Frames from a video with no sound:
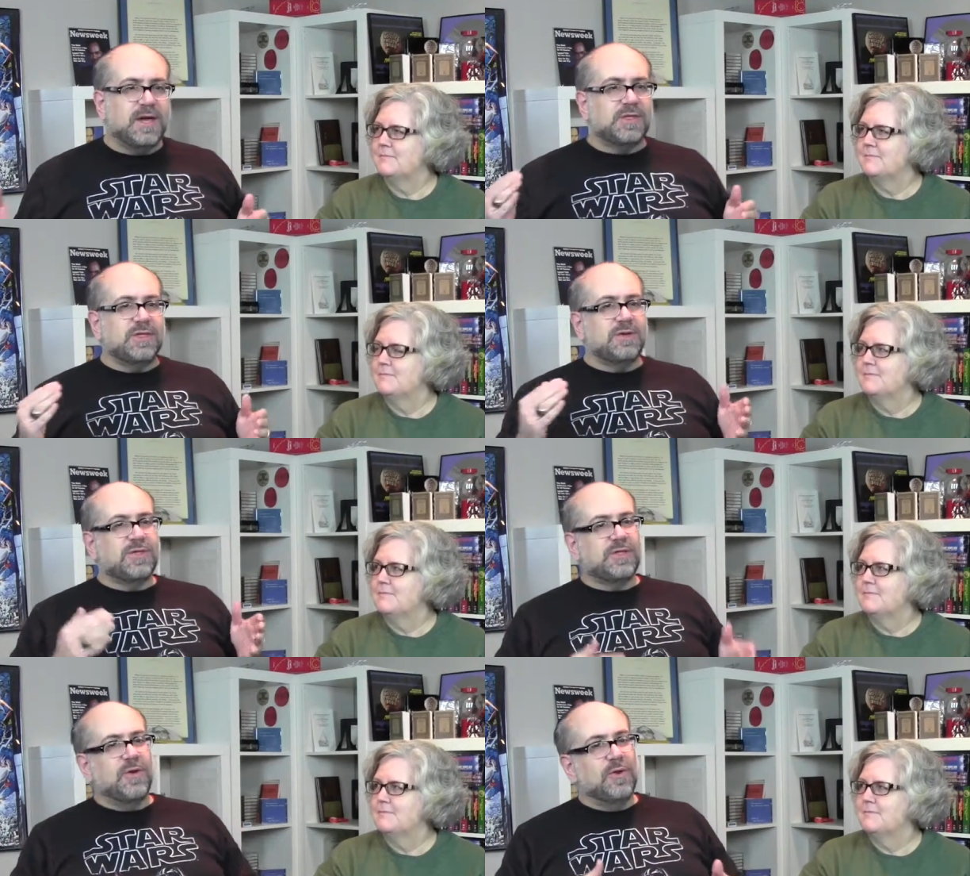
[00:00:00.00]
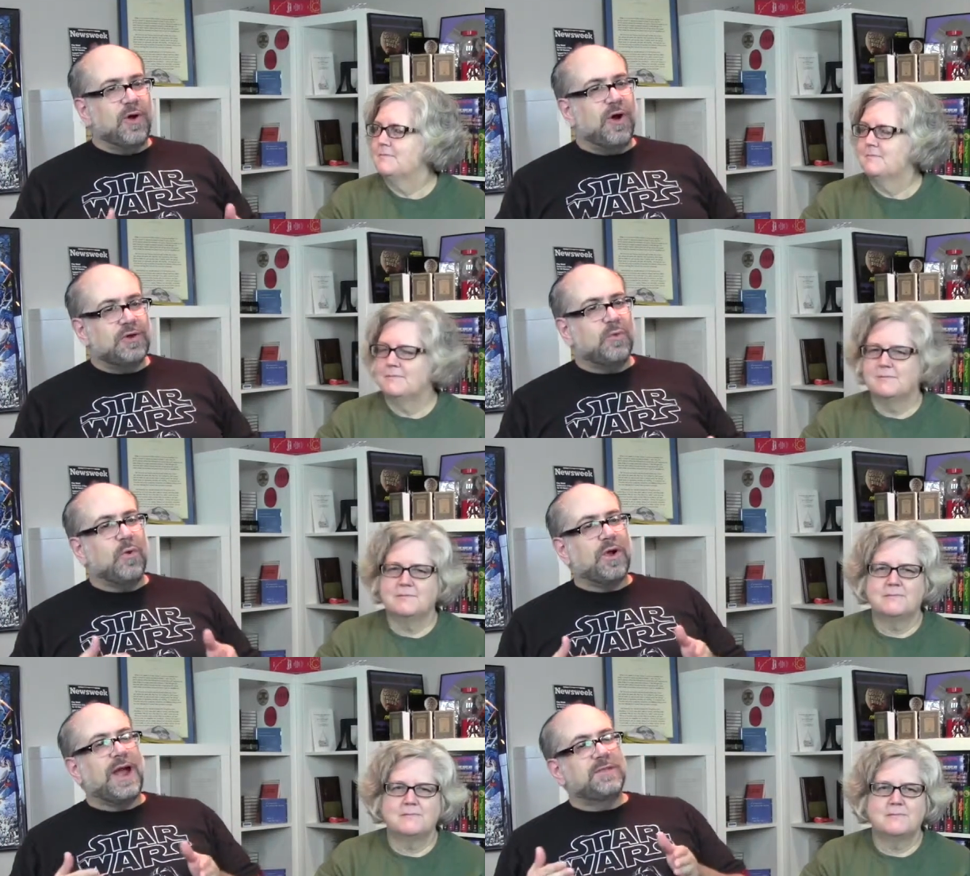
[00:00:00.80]
Speaker 1: because it took so long to
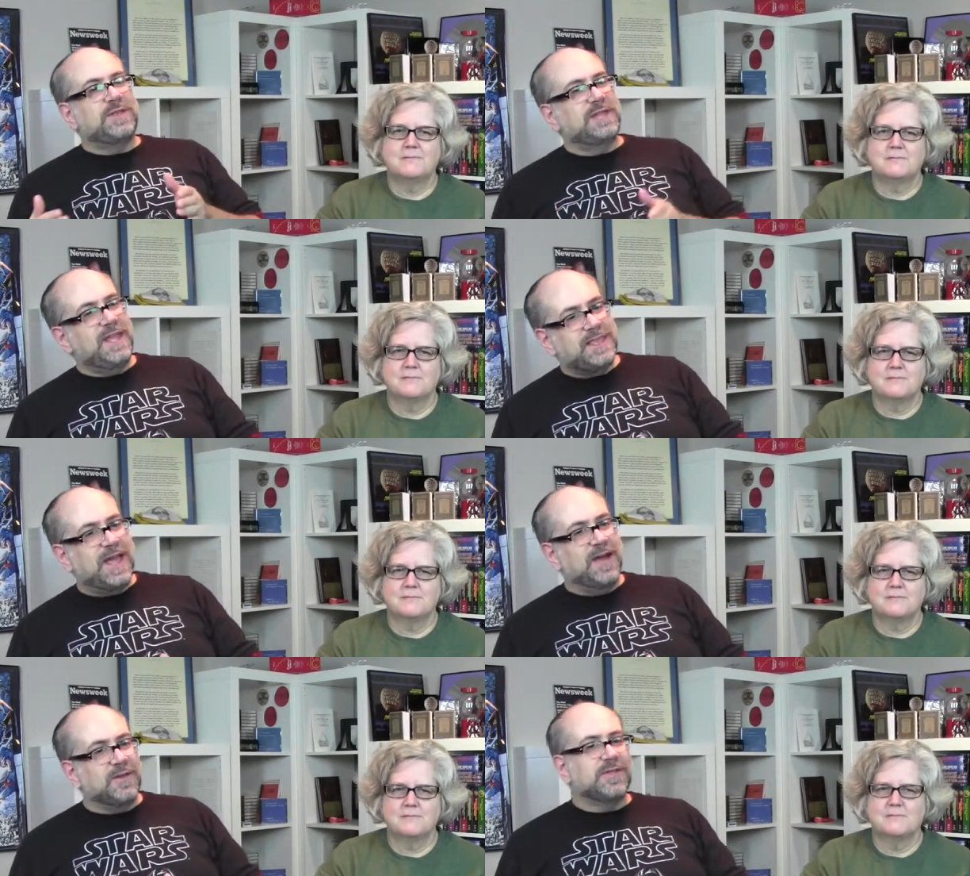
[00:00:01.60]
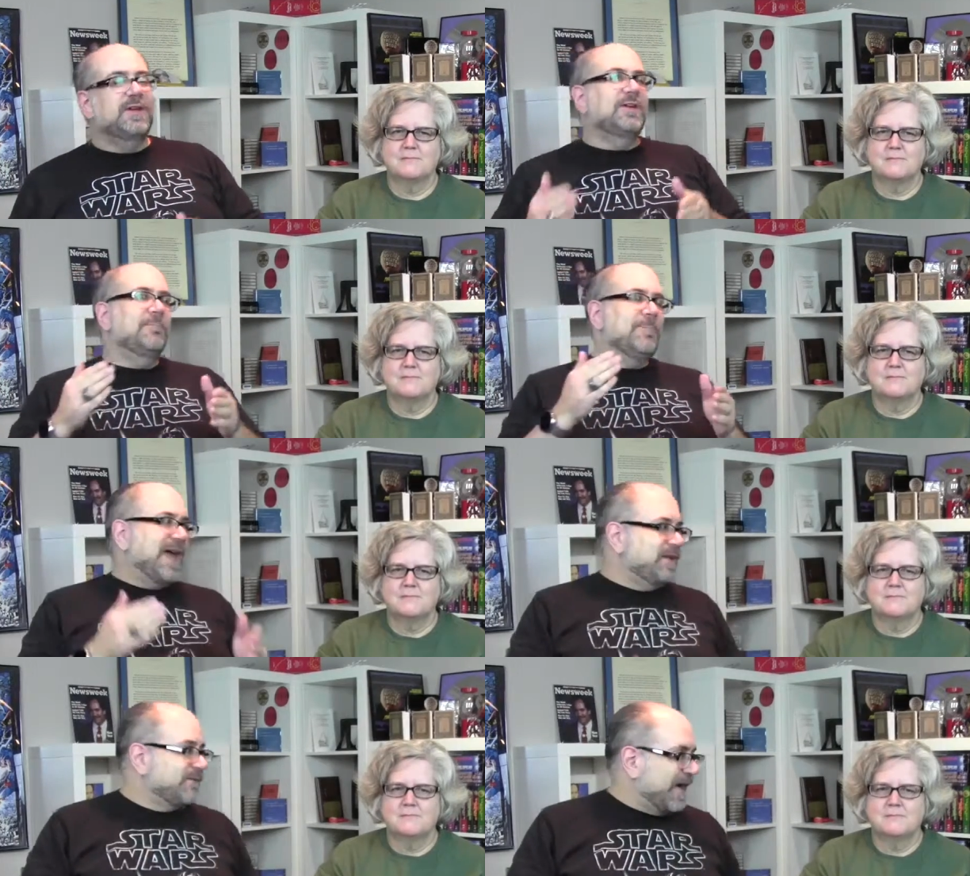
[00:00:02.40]
work out the details,
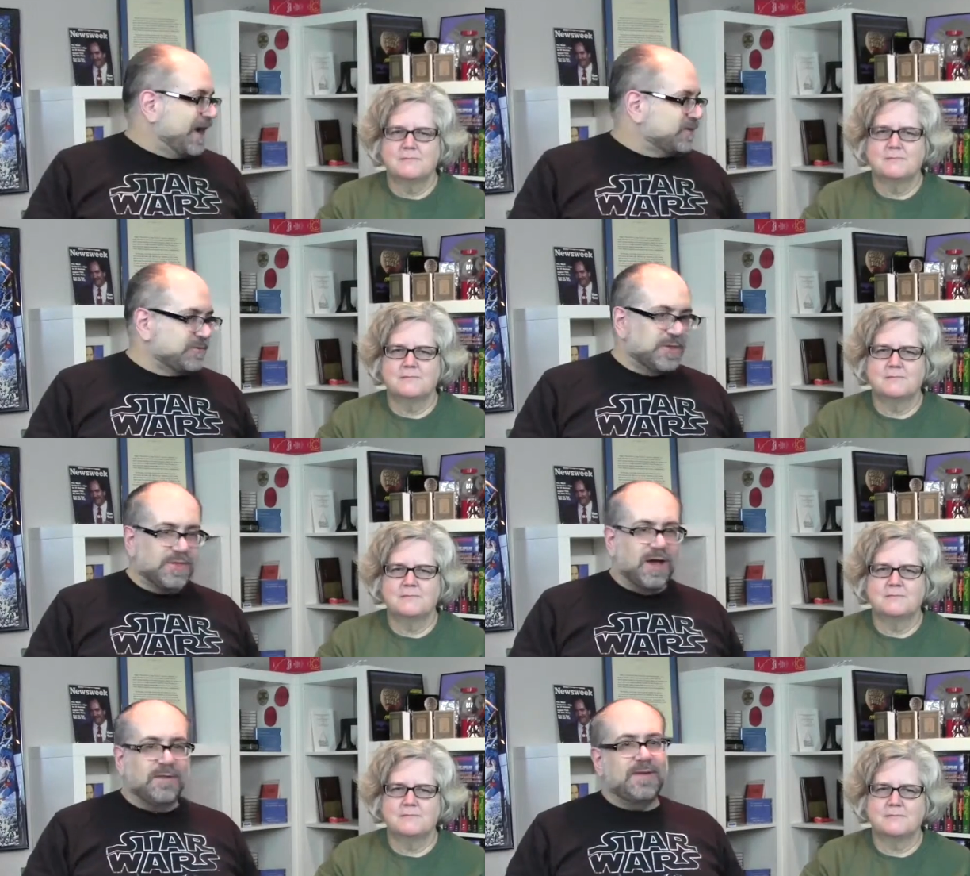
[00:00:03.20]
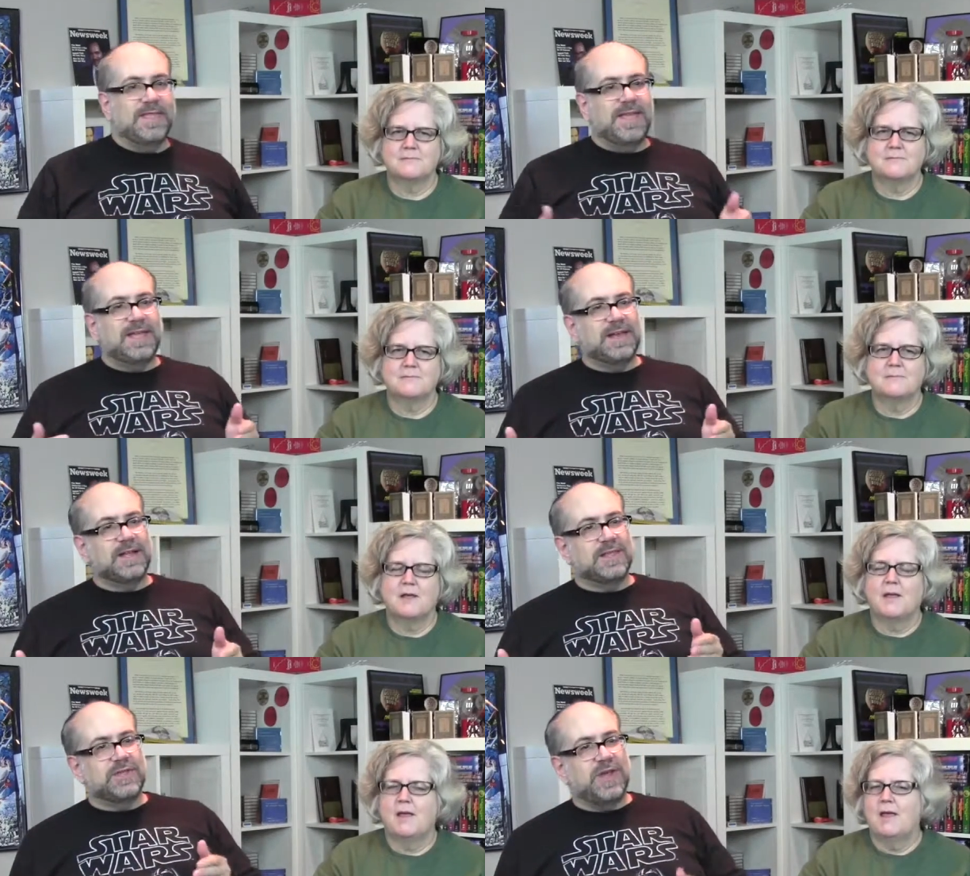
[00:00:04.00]
manufacture the stuff, and then get it
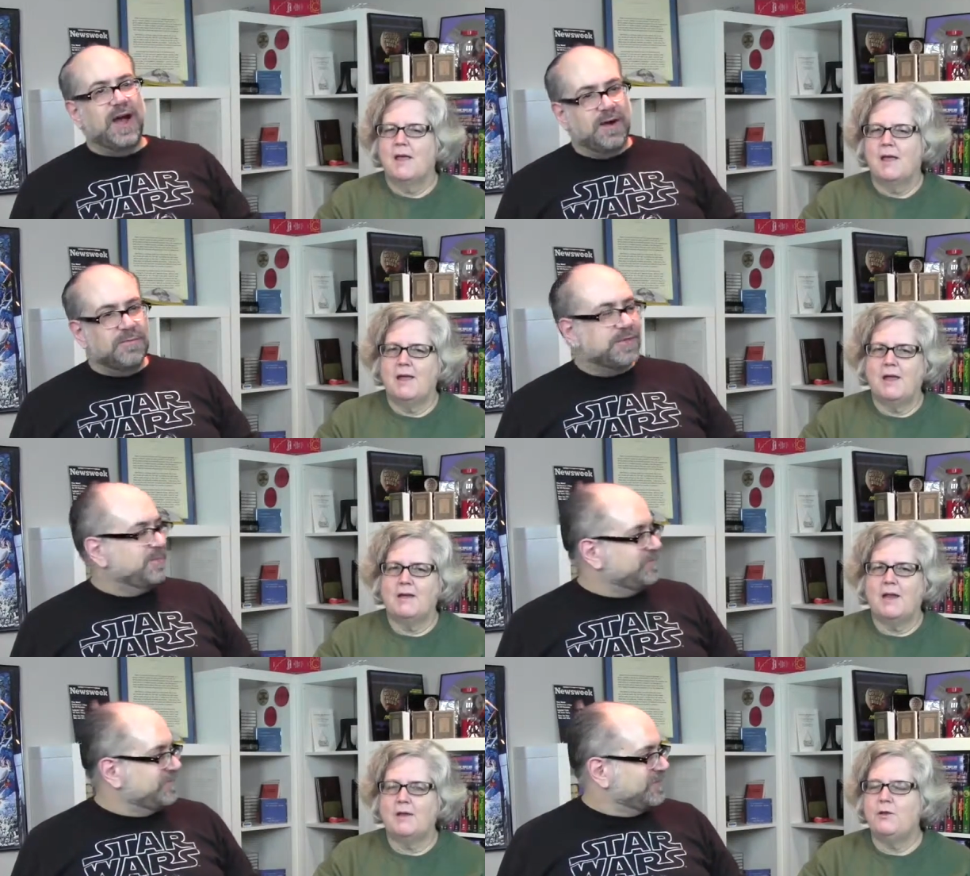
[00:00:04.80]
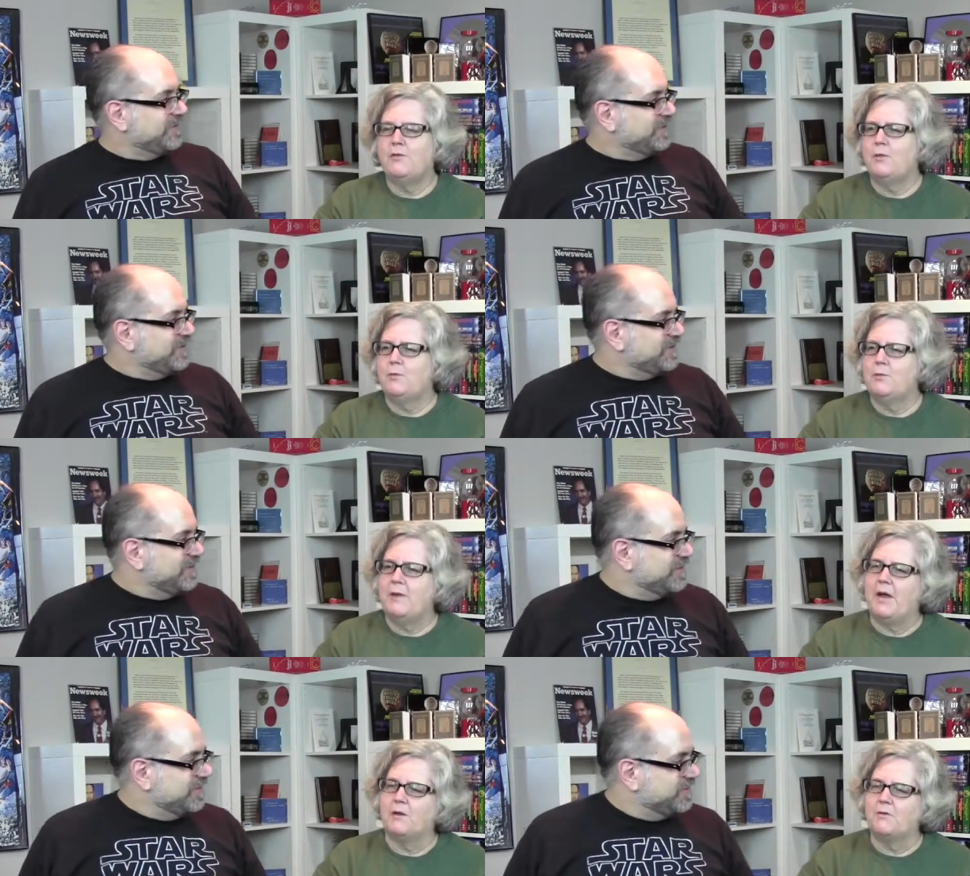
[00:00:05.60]
on the shelves.
Speaker 2: And and it would
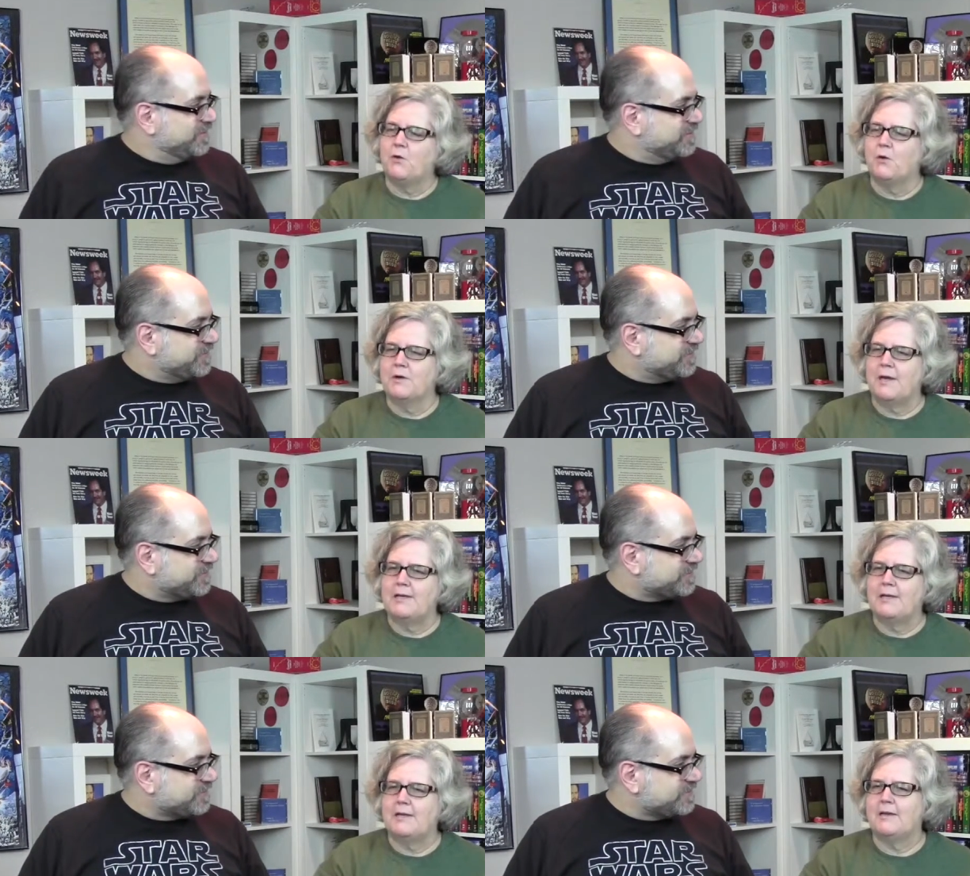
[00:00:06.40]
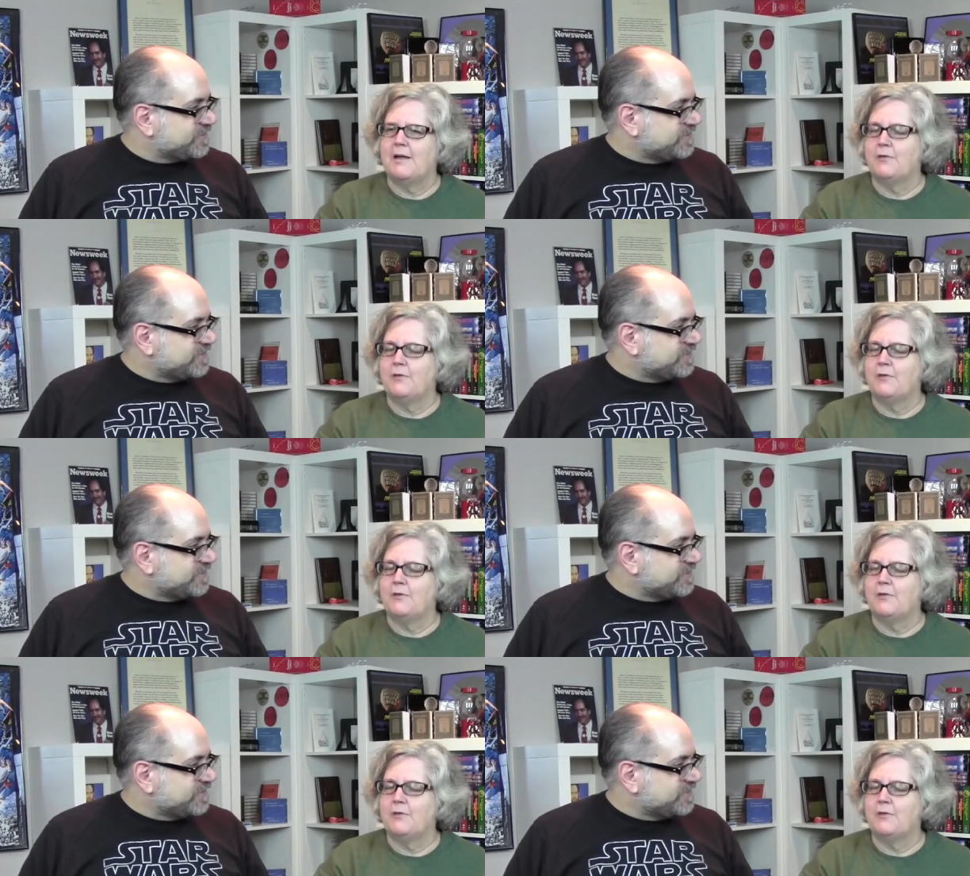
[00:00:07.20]
be hard to coordinate getting it